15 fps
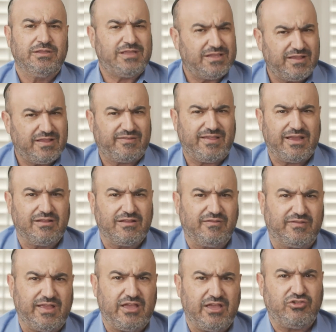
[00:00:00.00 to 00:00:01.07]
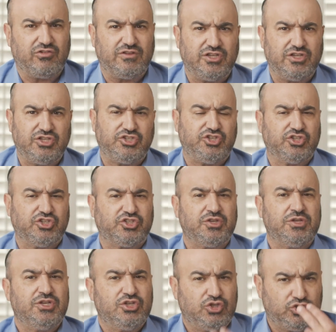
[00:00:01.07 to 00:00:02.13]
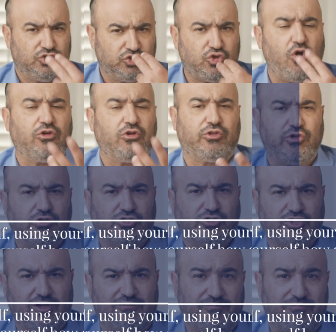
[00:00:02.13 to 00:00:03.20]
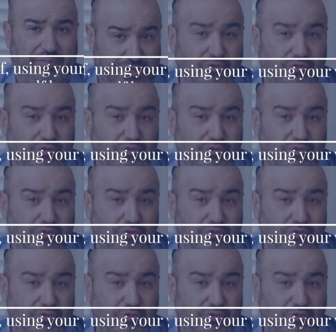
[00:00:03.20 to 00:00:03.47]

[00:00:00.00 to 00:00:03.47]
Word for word: Then the second stage is just talk to yourself by